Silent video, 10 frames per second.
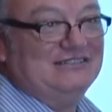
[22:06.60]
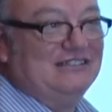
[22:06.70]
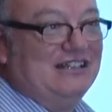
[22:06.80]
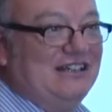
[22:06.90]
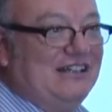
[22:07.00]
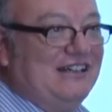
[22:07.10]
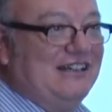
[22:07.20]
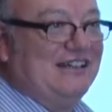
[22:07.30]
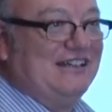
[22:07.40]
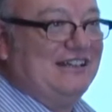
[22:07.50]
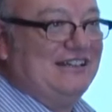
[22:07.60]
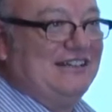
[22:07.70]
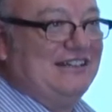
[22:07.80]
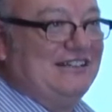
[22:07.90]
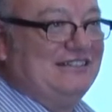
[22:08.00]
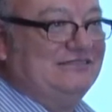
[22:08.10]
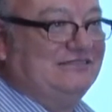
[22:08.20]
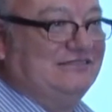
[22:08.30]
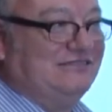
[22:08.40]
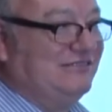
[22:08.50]

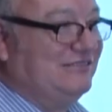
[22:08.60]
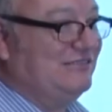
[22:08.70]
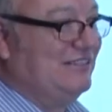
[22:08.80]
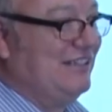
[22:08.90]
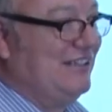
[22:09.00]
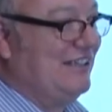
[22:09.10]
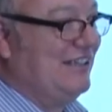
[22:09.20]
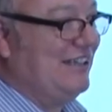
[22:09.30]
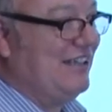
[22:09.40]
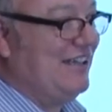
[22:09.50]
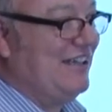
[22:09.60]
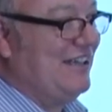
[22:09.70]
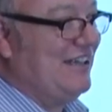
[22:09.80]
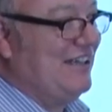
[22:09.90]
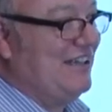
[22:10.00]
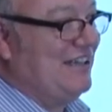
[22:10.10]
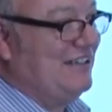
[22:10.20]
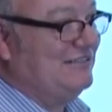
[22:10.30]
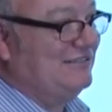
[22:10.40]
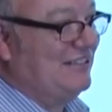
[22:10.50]

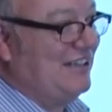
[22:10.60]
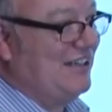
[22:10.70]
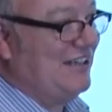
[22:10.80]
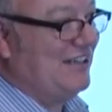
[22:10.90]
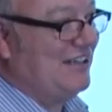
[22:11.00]
(no one is talking)